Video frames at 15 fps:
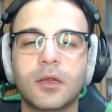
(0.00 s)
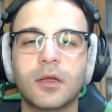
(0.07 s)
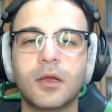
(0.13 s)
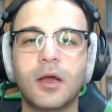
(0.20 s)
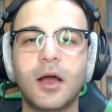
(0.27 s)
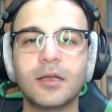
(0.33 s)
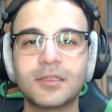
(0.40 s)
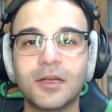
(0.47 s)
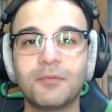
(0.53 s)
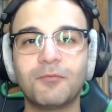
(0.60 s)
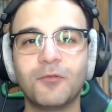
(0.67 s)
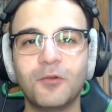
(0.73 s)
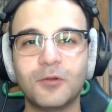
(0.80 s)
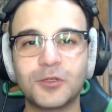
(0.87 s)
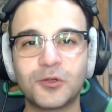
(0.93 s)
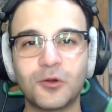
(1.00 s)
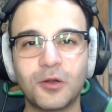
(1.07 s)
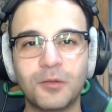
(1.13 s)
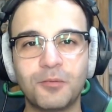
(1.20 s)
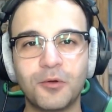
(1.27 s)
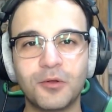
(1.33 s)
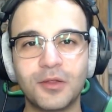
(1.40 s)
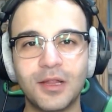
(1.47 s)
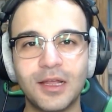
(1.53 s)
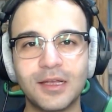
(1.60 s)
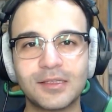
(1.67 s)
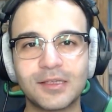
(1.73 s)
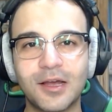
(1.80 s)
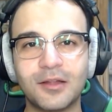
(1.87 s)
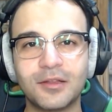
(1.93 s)
Awesome. We will surely put links
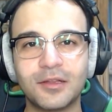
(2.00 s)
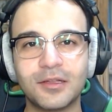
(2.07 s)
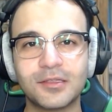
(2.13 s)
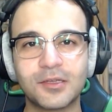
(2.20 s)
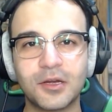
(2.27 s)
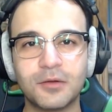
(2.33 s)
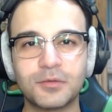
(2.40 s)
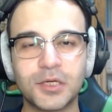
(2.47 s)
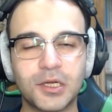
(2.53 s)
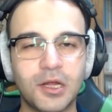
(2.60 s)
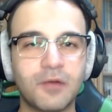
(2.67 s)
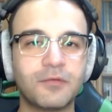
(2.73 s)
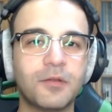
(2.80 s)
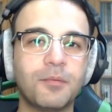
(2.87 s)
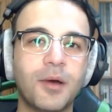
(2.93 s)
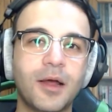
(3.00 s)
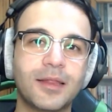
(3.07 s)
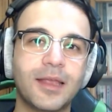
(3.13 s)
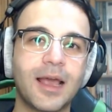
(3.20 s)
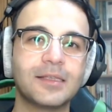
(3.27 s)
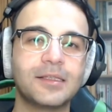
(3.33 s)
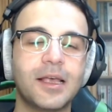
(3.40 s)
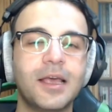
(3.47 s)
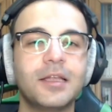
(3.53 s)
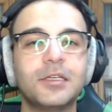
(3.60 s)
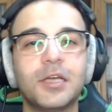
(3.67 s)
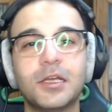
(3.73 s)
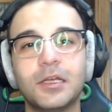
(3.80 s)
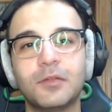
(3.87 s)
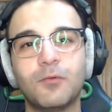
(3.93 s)
on the description of the podcast.
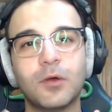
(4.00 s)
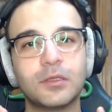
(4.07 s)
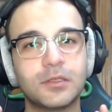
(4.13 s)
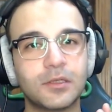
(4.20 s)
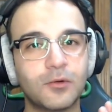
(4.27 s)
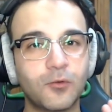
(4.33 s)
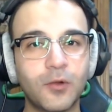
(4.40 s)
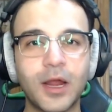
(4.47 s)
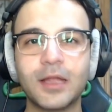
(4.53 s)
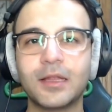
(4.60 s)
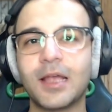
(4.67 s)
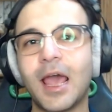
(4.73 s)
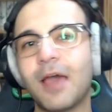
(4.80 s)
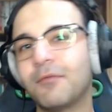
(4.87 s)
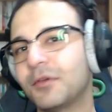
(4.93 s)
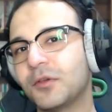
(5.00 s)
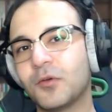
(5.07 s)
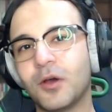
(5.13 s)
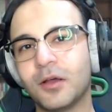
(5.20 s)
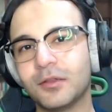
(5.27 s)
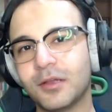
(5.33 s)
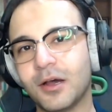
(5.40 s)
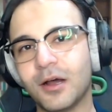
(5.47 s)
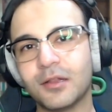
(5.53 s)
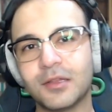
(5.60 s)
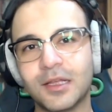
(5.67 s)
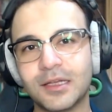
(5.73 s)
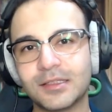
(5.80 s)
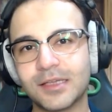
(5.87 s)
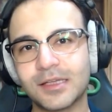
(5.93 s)
AJ, it was great having you on the All
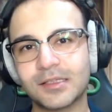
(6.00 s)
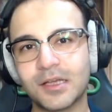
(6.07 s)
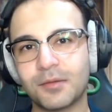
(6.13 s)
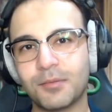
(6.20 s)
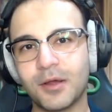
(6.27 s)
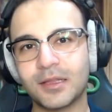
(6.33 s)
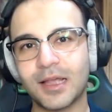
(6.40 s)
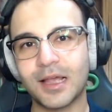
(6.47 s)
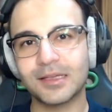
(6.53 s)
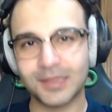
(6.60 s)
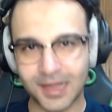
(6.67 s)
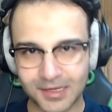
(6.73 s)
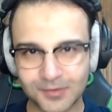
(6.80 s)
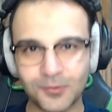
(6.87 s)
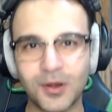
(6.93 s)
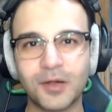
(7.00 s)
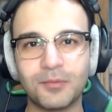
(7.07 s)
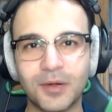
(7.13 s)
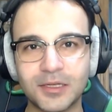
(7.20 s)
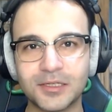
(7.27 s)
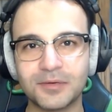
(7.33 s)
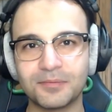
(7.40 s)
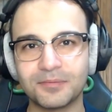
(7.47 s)
Things XR podcast. Thanks very much.